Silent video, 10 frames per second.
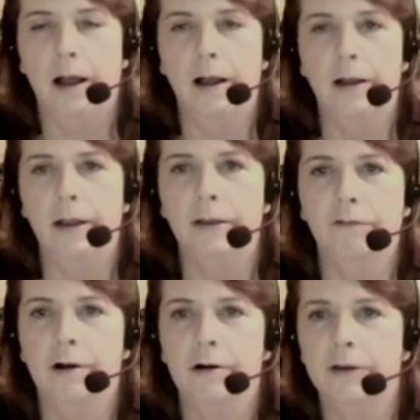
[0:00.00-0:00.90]

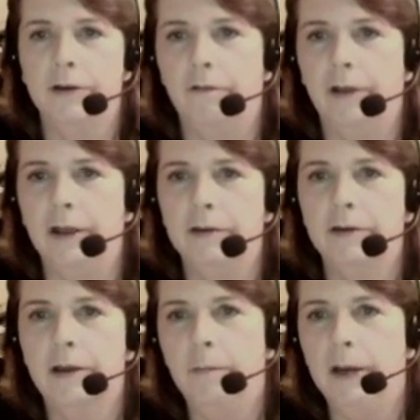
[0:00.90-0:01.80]
As far as
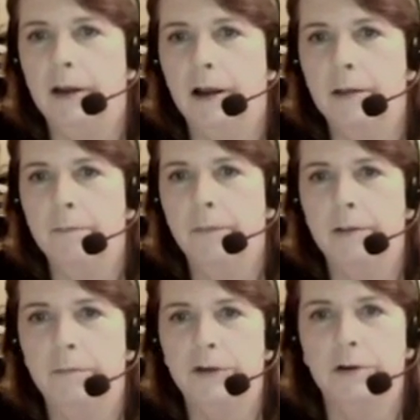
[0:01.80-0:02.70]
events coming up,
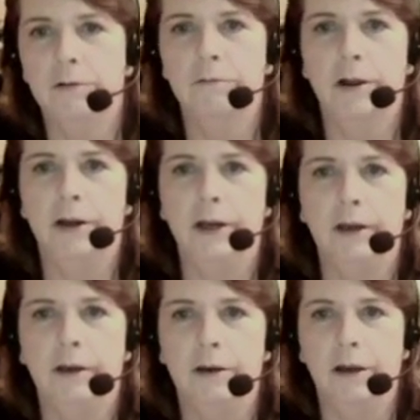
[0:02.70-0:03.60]
I am still
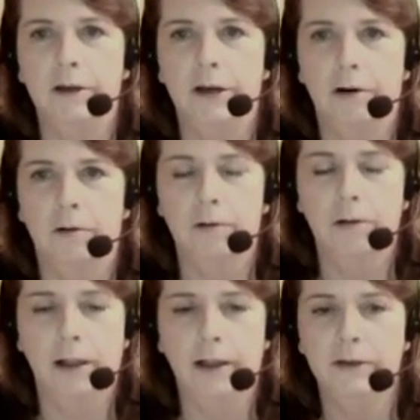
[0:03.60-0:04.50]
running a tarot
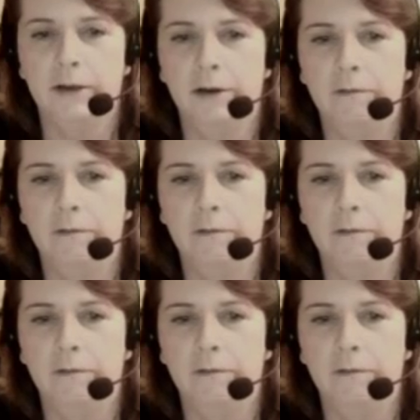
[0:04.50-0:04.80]
class.